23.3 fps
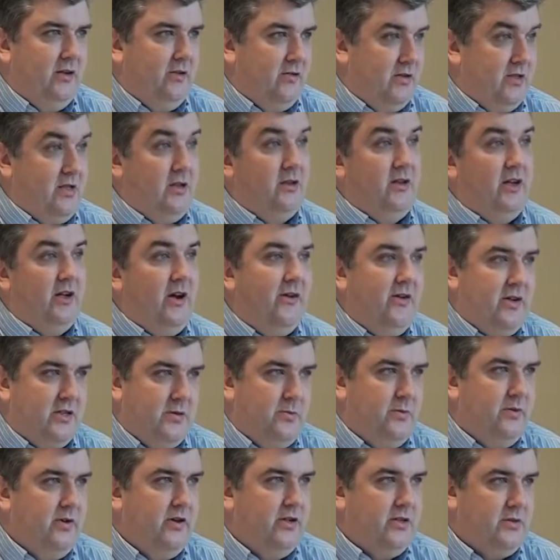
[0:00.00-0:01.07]
or certainly our
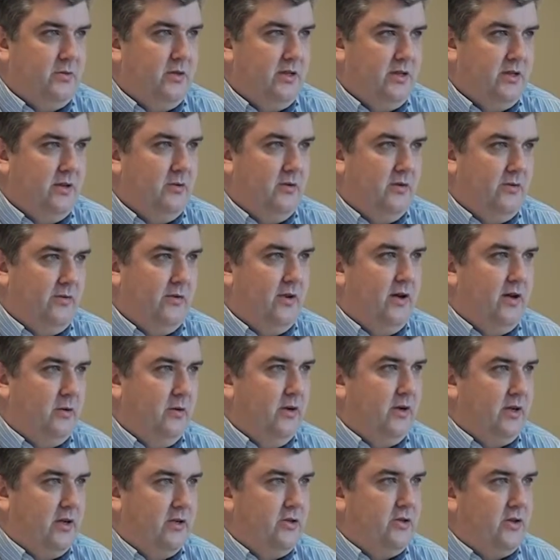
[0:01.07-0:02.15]
experience was that it was very
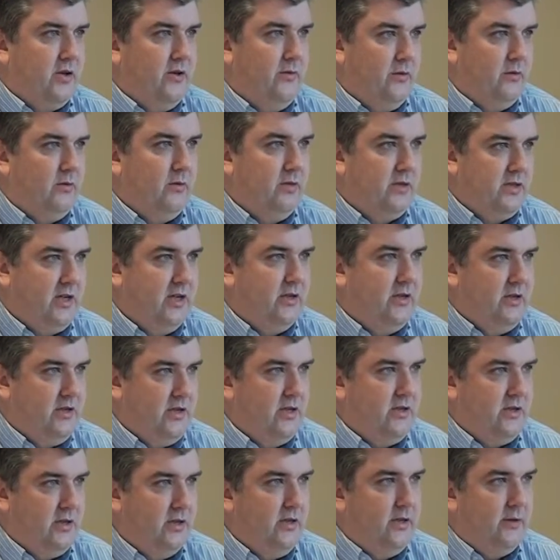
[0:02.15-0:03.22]
quick and straightforward to get the
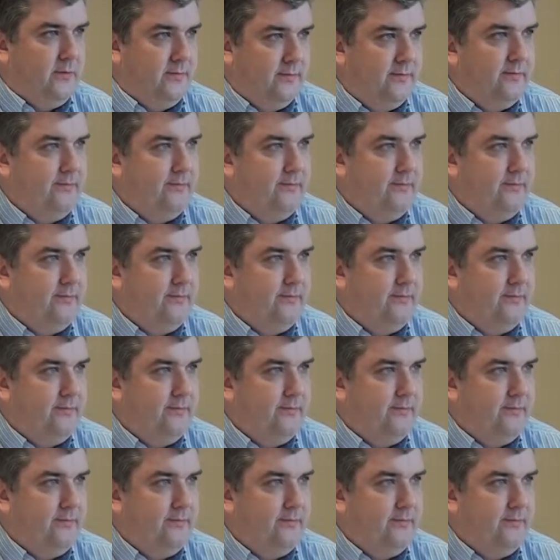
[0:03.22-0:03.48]
data in.